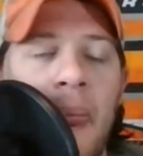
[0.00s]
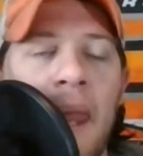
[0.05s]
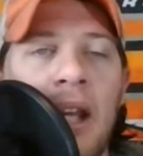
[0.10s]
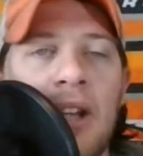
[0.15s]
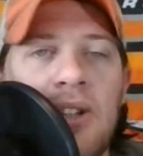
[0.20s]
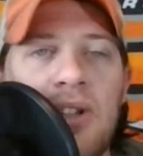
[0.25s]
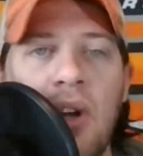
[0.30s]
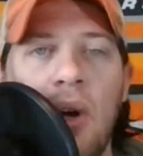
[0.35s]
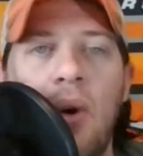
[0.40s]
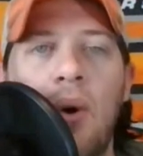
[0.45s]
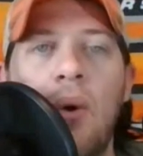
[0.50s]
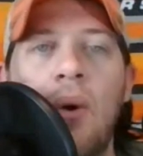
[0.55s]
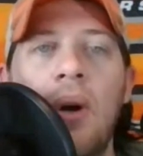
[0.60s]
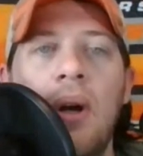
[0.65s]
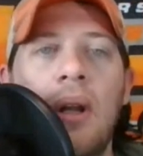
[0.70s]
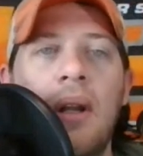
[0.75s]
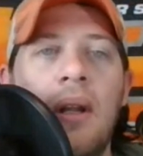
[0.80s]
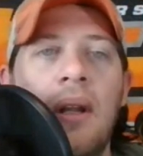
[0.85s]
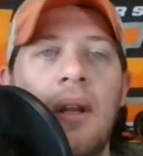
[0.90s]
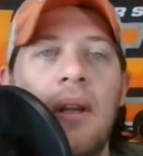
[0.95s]
So,
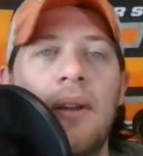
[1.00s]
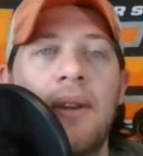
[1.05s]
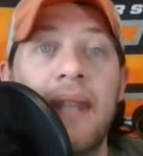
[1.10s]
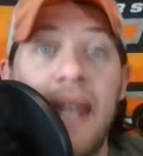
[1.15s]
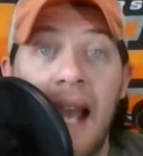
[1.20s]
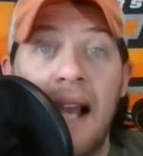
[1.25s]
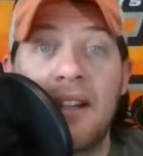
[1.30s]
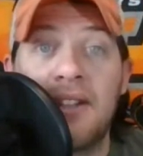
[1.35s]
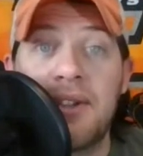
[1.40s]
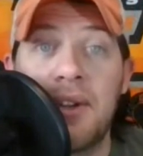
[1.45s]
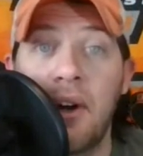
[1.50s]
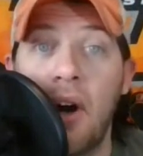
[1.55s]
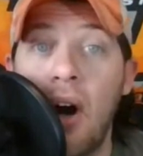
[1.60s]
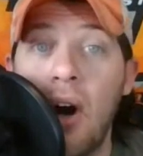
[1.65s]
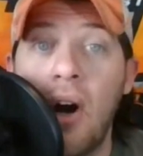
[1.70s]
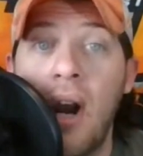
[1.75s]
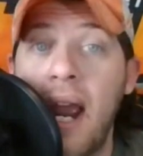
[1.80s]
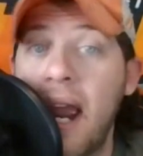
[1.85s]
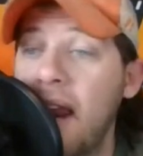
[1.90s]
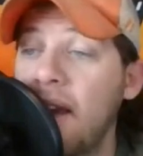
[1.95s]
yes, there
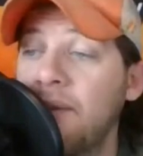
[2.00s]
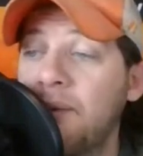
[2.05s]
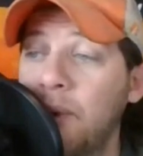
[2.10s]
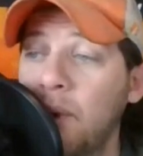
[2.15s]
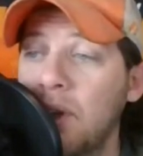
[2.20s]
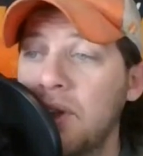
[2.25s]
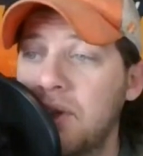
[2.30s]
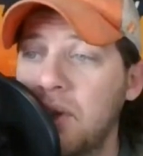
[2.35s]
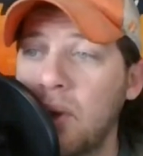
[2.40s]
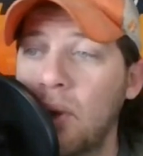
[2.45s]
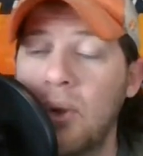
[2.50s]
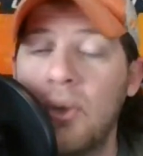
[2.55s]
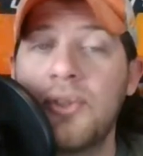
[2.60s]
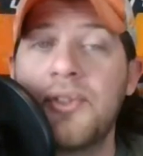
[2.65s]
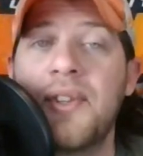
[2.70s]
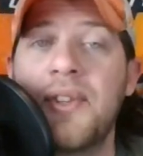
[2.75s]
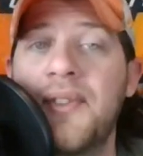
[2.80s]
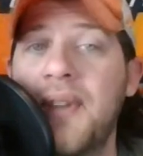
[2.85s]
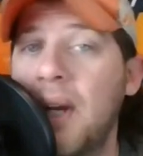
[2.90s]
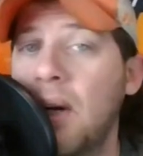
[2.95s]
are a handful of
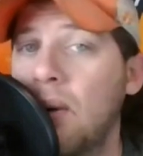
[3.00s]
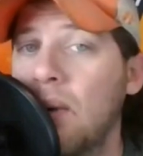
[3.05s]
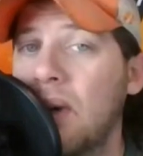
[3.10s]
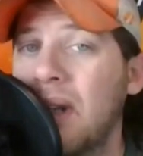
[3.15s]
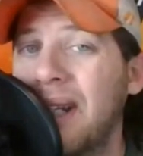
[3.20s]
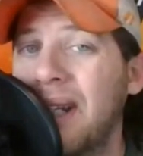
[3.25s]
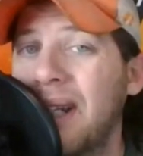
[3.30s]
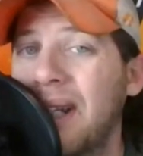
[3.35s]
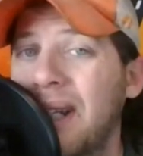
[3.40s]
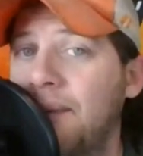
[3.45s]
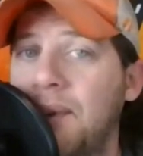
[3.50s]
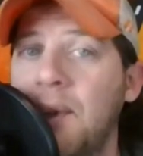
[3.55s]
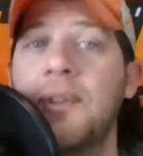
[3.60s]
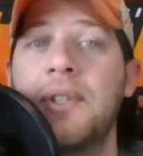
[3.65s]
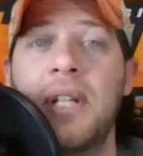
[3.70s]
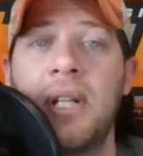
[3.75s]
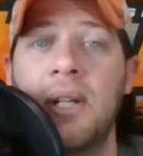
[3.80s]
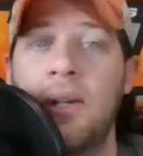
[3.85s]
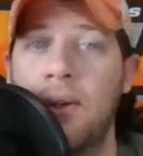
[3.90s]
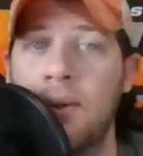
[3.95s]
schools that they don't really give
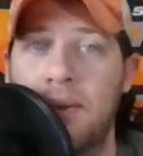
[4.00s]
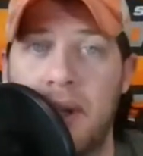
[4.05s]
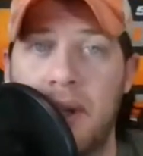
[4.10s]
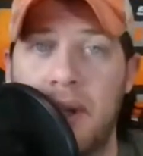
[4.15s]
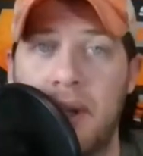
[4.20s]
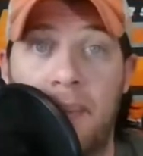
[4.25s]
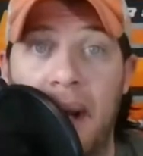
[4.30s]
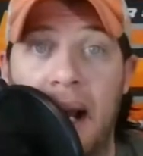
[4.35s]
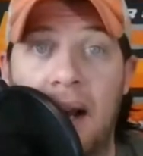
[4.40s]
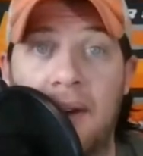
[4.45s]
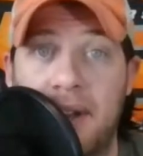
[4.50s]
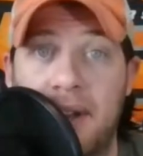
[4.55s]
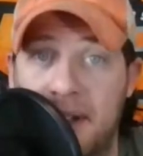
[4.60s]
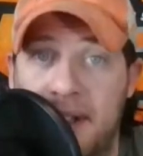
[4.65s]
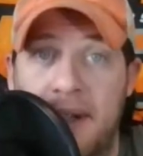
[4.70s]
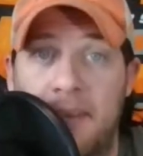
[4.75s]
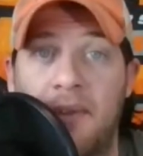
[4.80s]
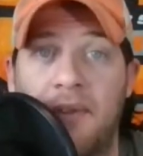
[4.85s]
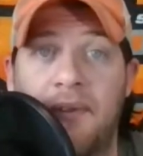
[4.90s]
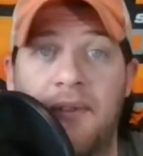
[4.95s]
13 hoots about
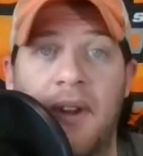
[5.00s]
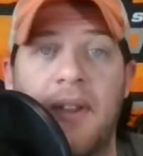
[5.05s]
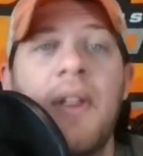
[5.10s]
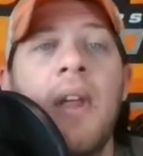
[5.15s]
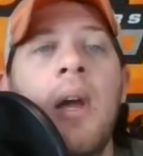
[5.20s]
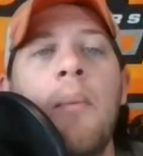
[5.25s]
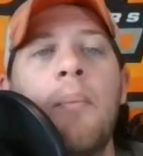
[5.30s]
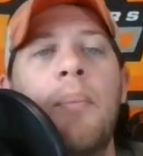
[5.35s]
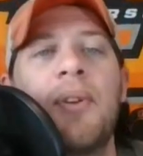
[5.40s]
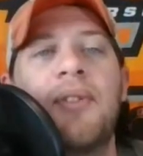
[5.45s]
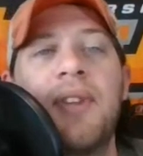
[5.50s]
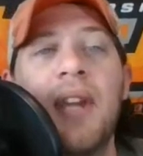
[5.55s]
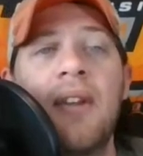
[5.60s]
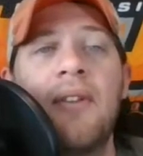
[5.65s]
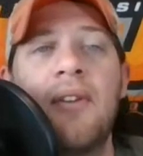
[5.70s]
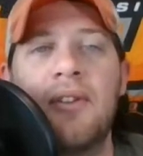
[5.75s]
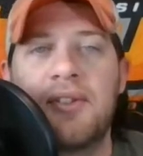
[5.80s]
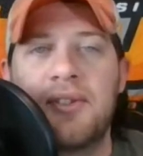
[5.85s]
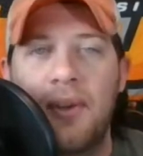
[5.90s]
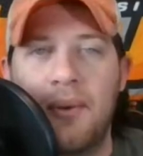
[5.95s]
December 5th, but then
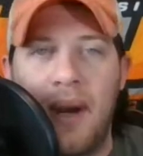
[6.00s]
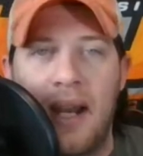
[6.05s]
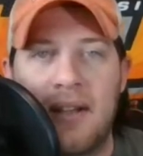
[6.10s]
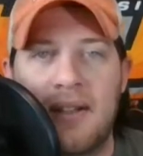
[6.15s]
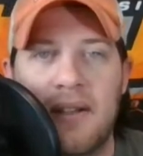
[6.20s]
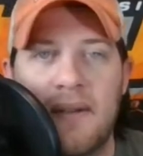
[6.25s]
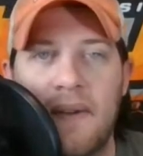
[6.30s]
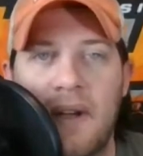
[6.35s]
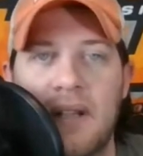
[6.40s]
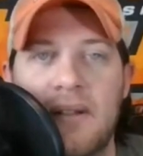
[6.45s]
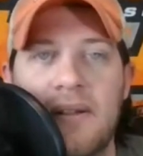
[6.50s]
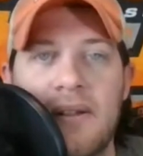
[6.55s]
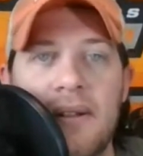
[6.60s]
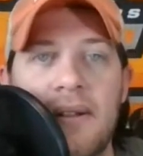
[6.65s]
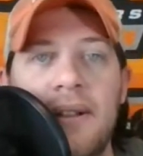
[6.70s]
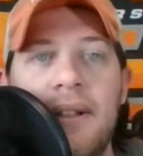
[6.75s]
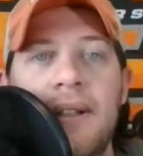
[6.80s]
there's the rest of us.